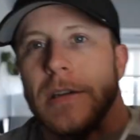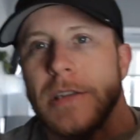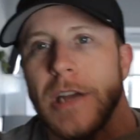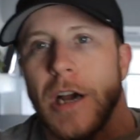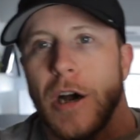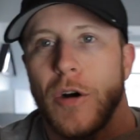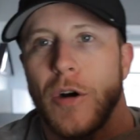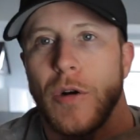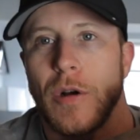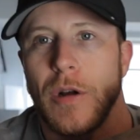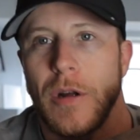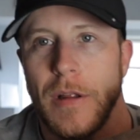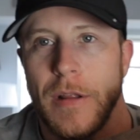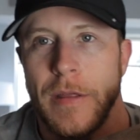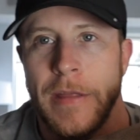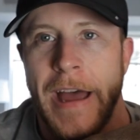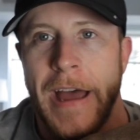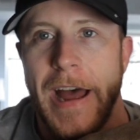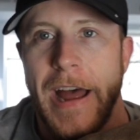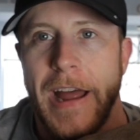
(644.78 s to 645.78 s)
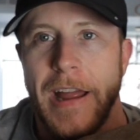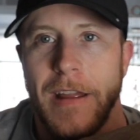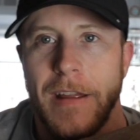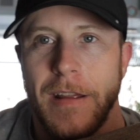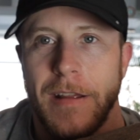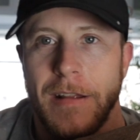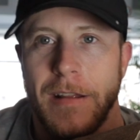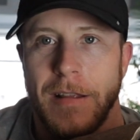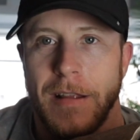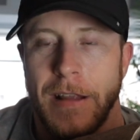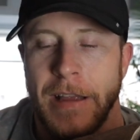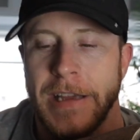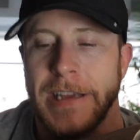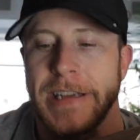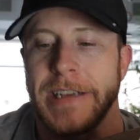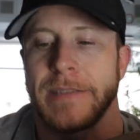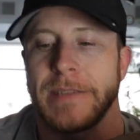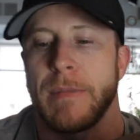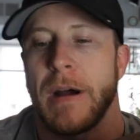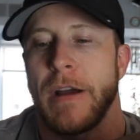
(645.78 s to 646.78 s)
So that
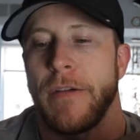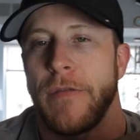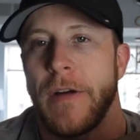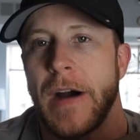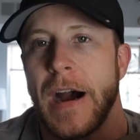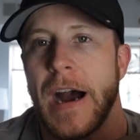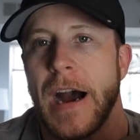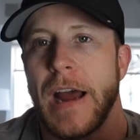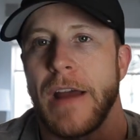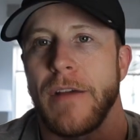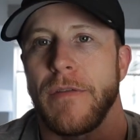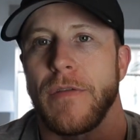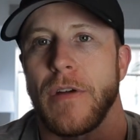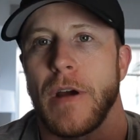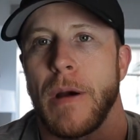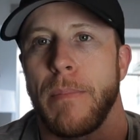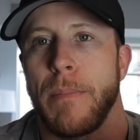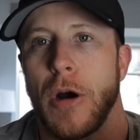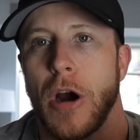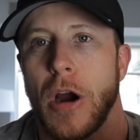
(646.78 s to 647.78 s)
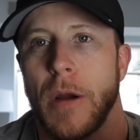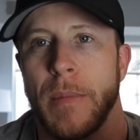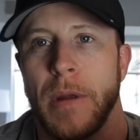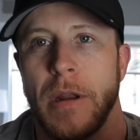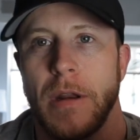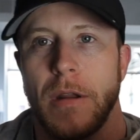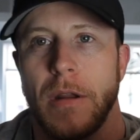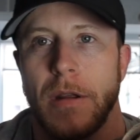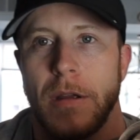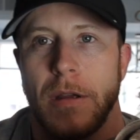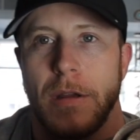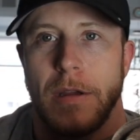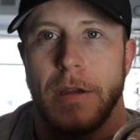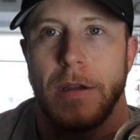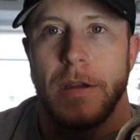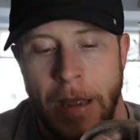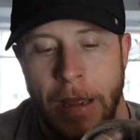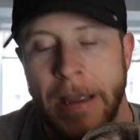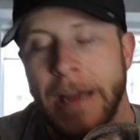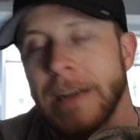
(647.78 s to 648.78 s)
is my five apartment,
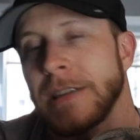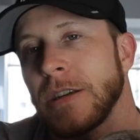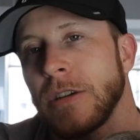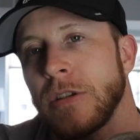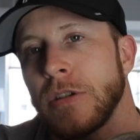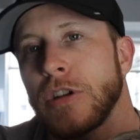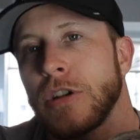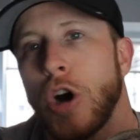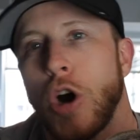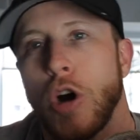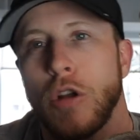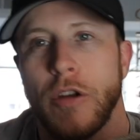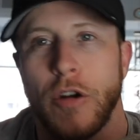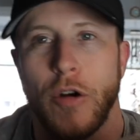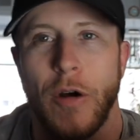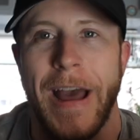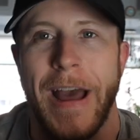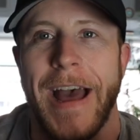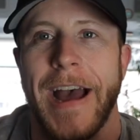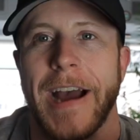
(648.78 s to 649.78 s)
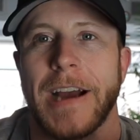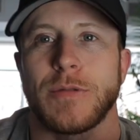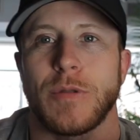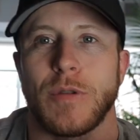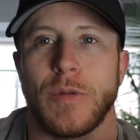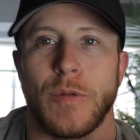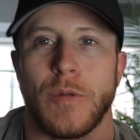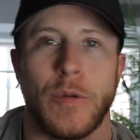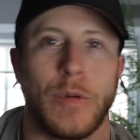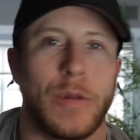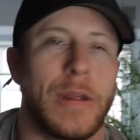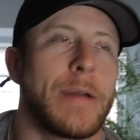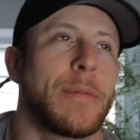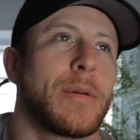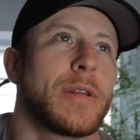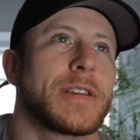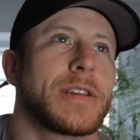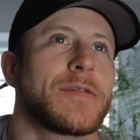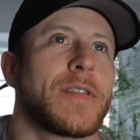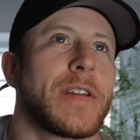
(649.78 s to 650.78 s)
I guess I'd call it little hacks. We'll
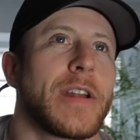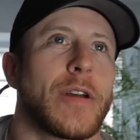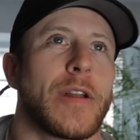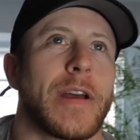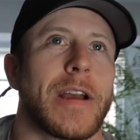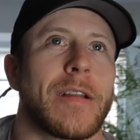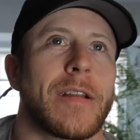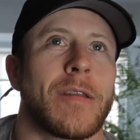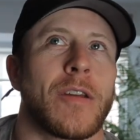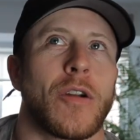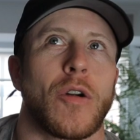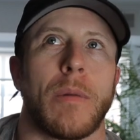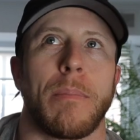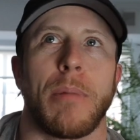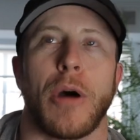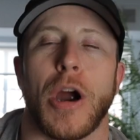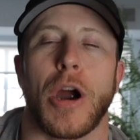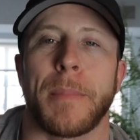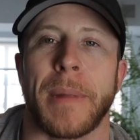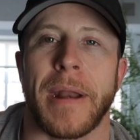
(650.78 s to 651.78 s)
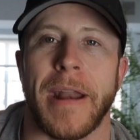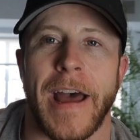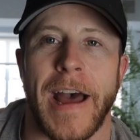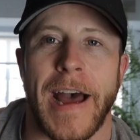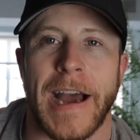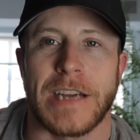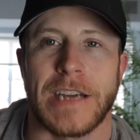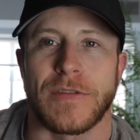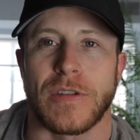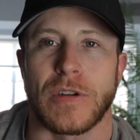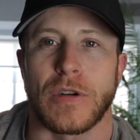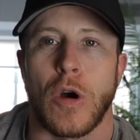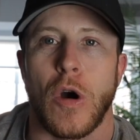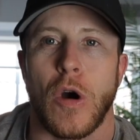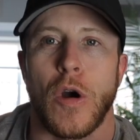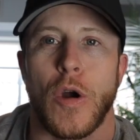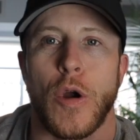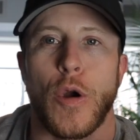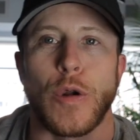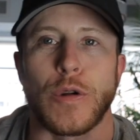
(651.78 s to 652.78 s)
label this video like little apartment hacks for
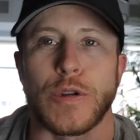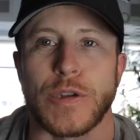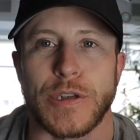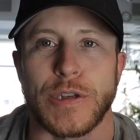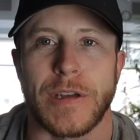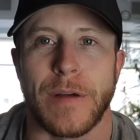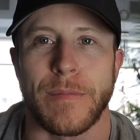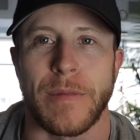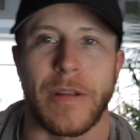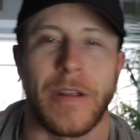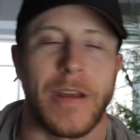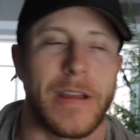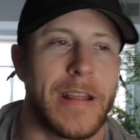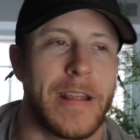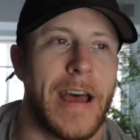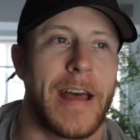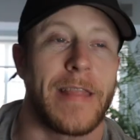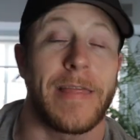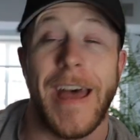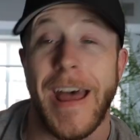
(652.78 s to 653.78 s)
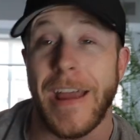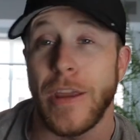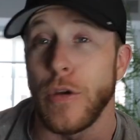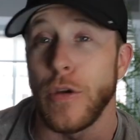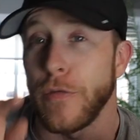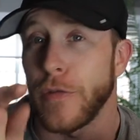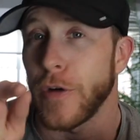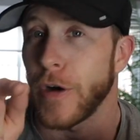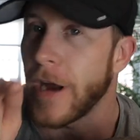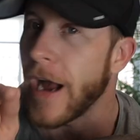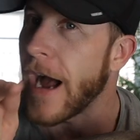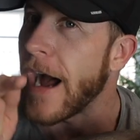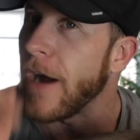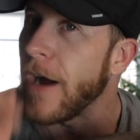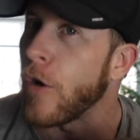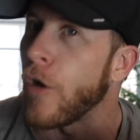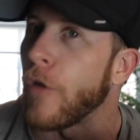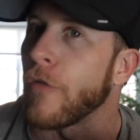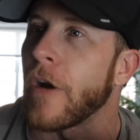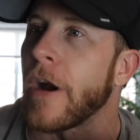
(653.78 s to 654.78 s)
dog owners or something like that, that you
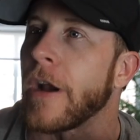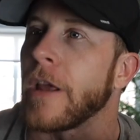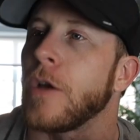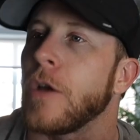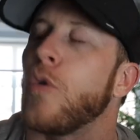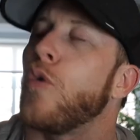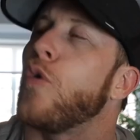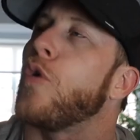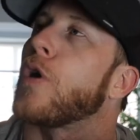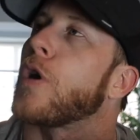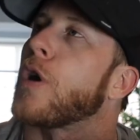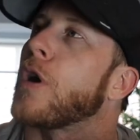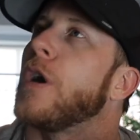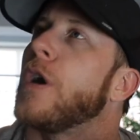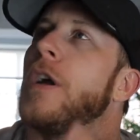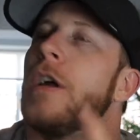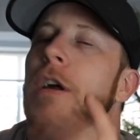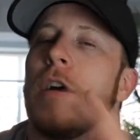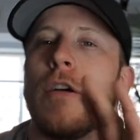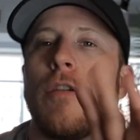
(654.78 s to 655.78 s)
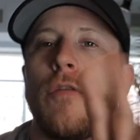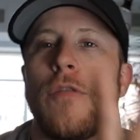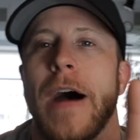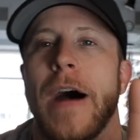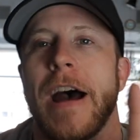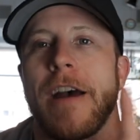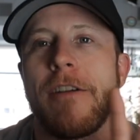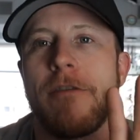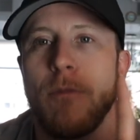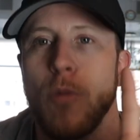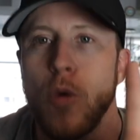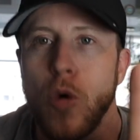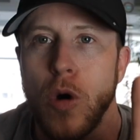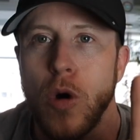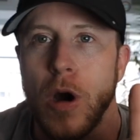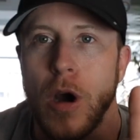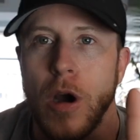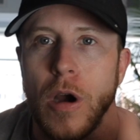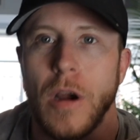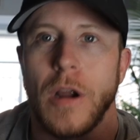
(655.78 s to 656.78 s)
forgot already, or five
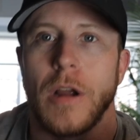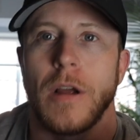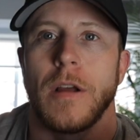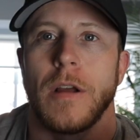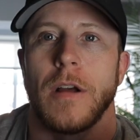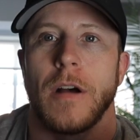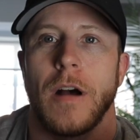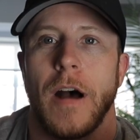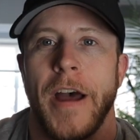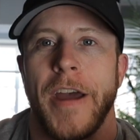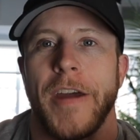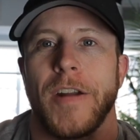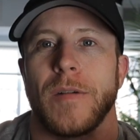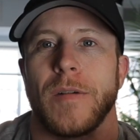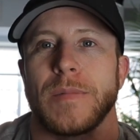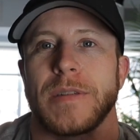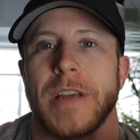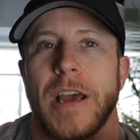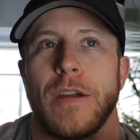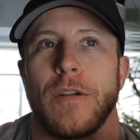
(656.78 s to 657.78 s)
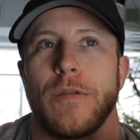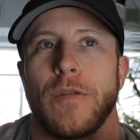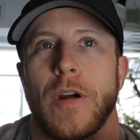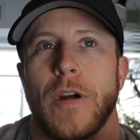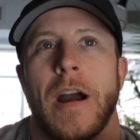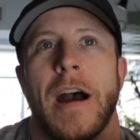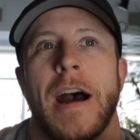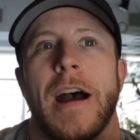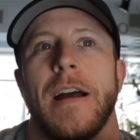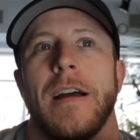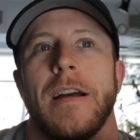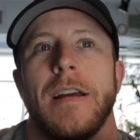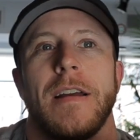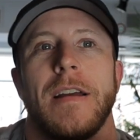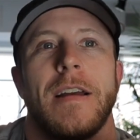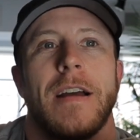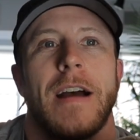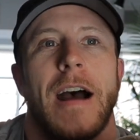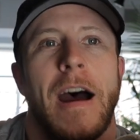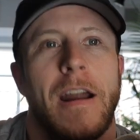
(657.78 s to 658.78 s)
more items that you forgot.
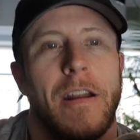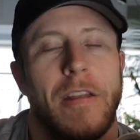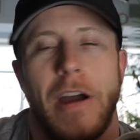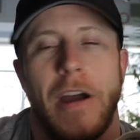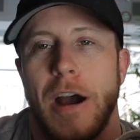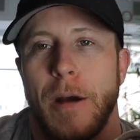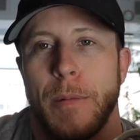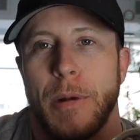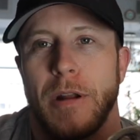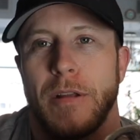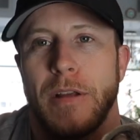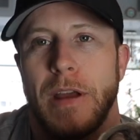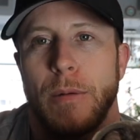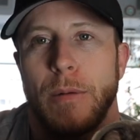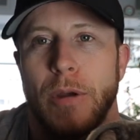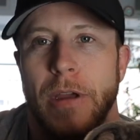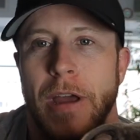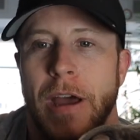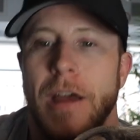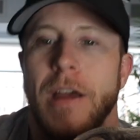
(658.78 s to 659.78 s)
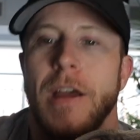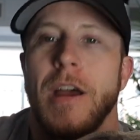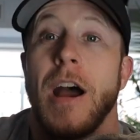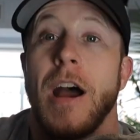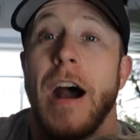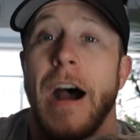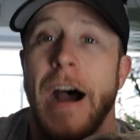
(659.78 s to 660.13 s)
I don't know how I'm gonna label it yet.